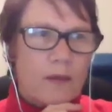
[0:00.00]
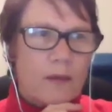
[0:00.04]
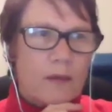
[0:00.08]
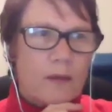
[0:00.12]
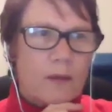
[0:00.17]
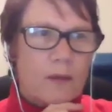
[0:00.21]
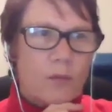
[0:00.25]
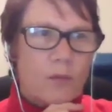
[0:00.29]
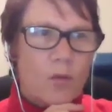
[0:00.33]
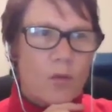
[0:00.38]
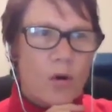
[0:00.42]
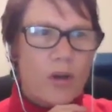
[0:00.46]

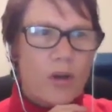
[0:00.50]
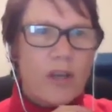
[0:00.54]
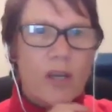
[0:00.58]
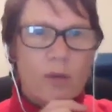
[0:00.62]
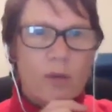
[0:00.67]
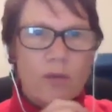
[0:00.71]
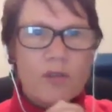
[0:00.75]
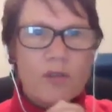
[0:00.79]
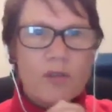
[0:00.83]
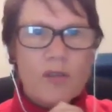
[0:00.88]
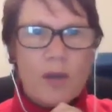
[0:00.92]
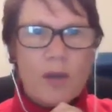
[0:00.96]
working
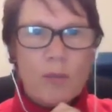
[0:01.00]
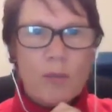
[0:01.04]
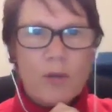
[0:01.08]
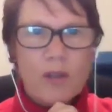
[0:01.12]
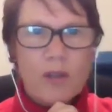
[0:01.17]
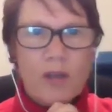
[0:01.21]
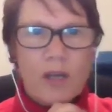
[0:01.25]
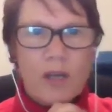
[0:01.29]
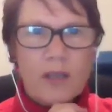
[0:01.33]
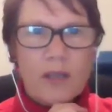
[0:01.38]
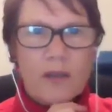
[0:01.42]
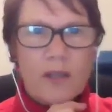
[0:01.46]
with someone
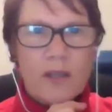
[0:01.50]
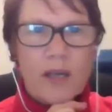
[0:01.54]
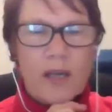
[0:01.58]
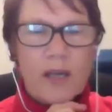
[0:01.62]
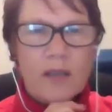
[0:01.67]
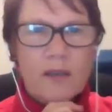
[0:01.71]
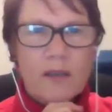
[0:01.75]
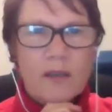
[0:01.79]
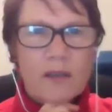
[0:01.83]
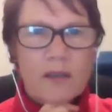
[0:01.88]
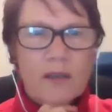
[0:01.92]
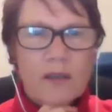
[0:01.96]
like
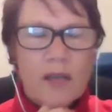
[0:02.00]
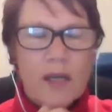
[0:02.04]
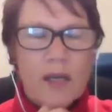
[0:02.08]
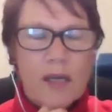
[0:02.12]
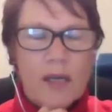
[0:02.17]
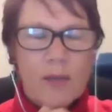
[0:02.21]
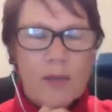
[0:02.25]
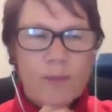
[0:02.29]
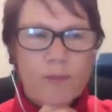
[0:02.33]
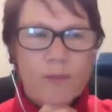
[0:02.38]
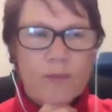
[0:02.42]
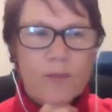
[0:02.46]
that
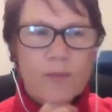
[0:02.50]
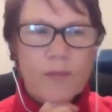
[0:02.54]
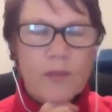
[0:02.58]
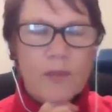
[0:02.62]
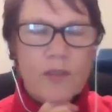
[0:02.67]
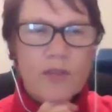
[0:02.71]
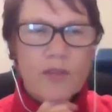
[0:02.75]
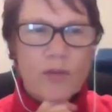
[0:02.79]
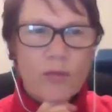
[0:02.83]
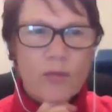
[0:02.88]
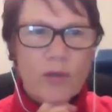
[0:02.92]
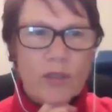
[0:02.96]

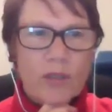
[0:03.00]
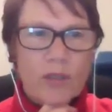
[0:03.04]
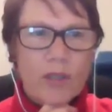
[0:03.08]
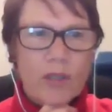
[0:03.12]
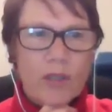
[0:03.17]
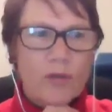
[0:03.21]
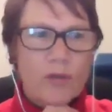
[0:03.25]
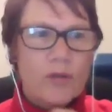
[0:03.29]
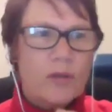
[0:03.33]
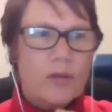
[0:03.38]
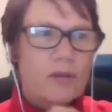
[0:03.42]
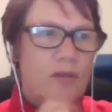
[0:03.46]
is really
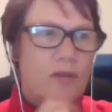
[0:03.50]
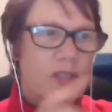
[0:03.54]
good.